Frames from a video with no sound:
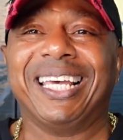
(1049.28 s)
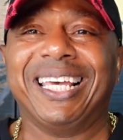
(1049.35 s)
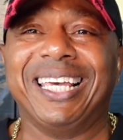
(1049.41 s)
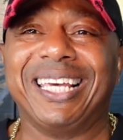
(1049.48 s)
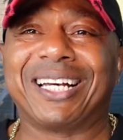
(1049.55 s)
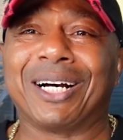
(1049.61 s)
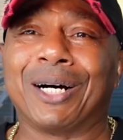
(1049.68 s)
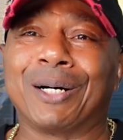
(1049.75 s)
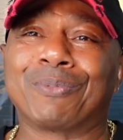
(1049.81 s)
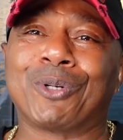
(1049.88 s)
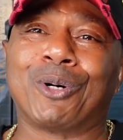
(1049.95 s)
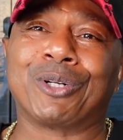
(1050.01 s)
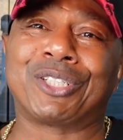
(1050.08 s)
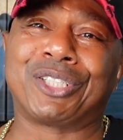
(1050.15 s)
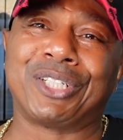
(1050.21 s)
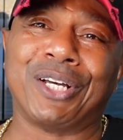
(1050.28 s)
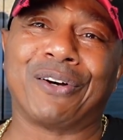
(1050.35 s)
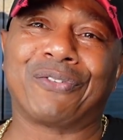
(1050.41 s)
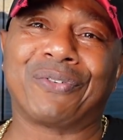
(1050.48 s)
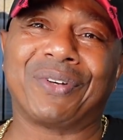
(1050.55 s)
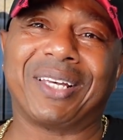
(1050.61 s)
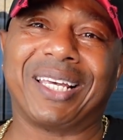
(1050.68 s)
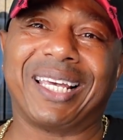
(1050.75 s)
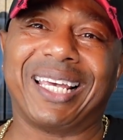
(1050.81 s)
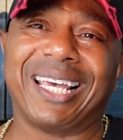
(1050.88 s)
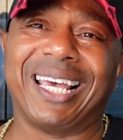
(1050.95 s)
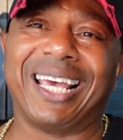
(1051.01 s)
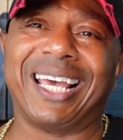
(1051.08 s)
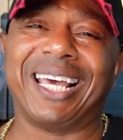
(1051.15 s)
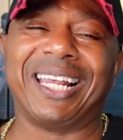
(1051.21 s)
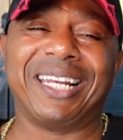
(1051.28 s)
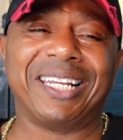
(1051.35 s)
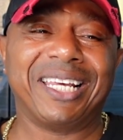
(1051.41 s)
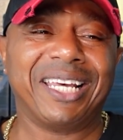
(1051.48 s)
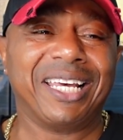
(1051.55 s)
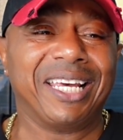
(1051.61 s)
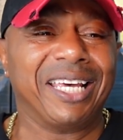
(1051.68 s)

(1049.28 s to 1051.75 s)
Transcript: he comes on shift and